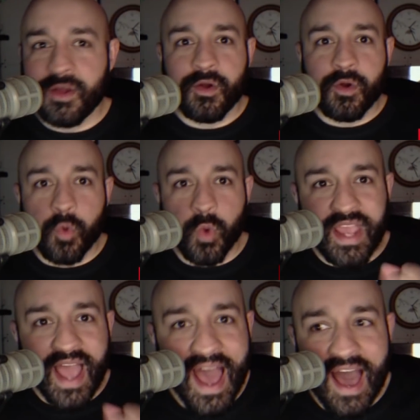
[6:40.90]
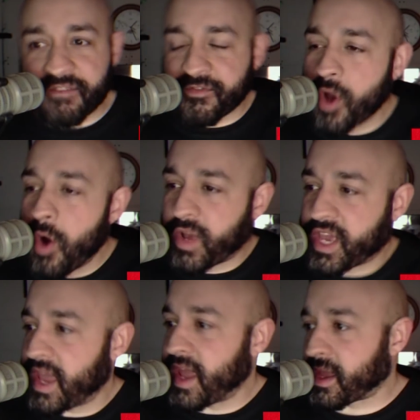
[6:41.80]
We have no
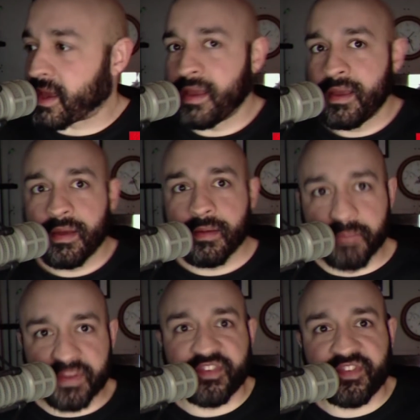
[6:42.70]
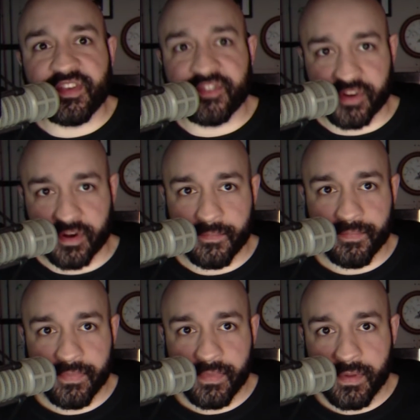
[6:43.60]
king but Caesar.
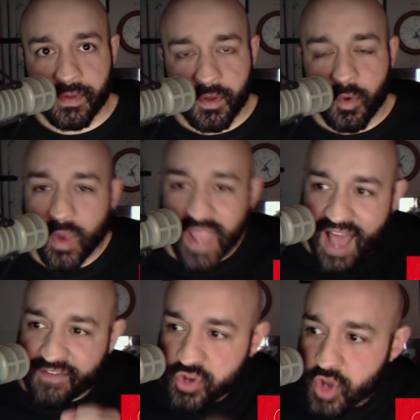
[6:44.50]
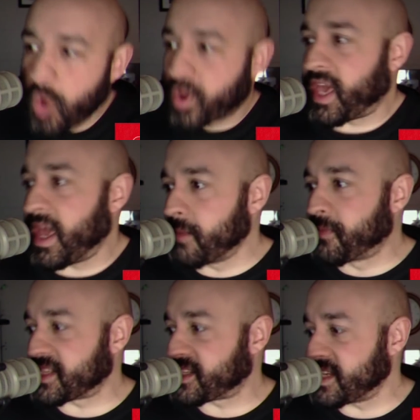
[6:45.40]
We have no king
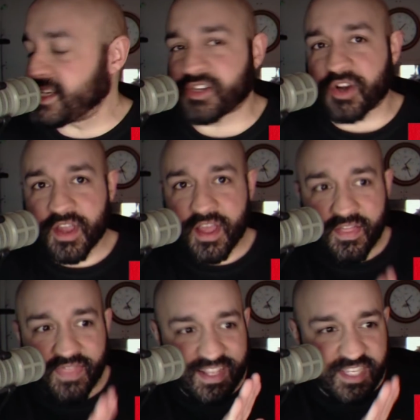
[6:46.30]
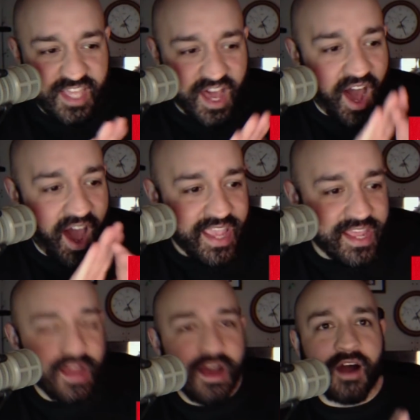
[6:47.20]
but Caesar. That's the height
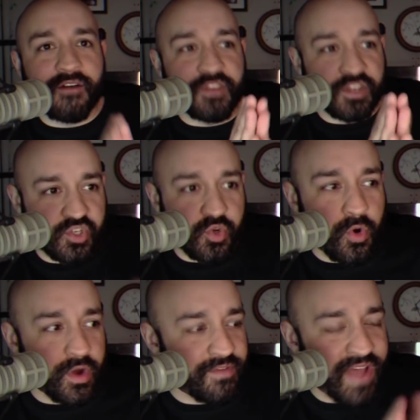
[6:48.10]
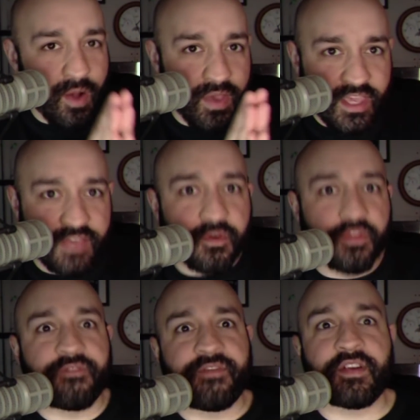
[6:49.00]
of the story of how evil
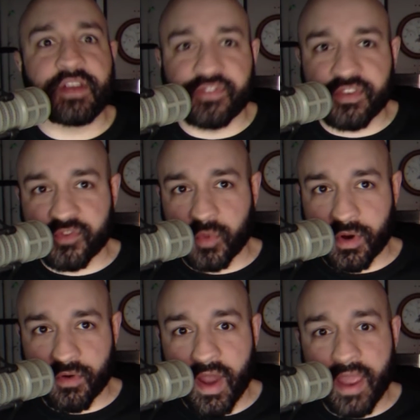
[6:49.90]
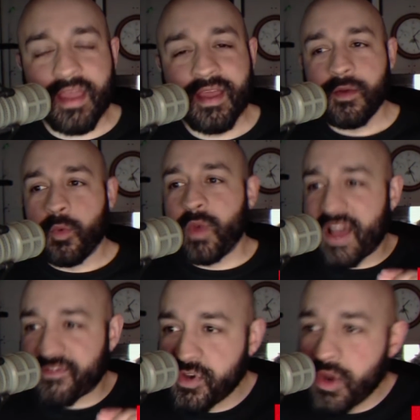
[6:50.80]
the Pharisees were, right? We
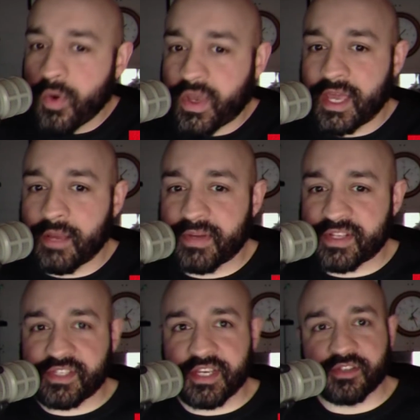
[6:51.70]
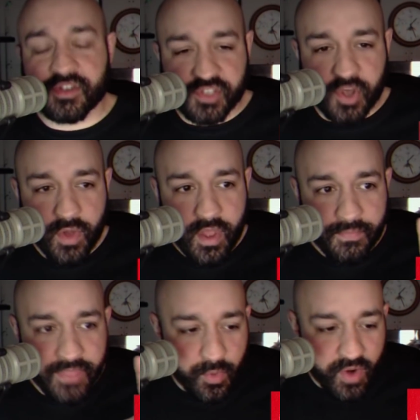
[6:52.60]
have no king but Caesar. So
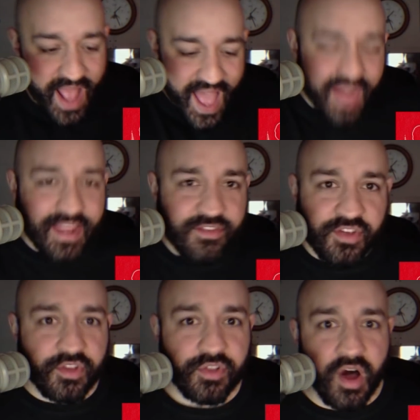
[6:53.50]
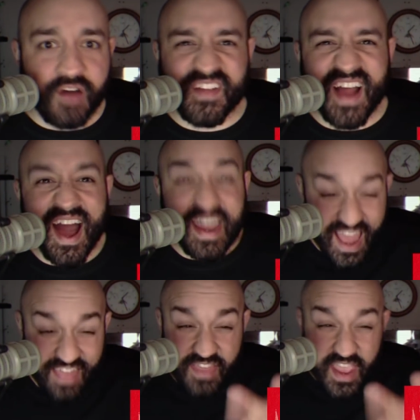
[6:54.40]
they were adding to the law of God
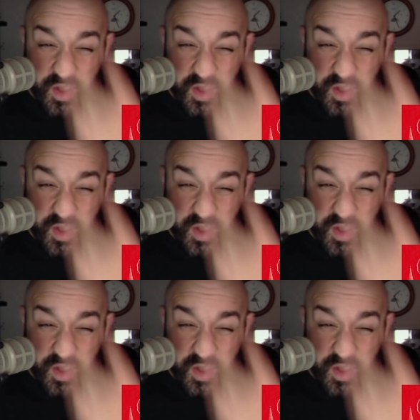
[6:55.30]
and they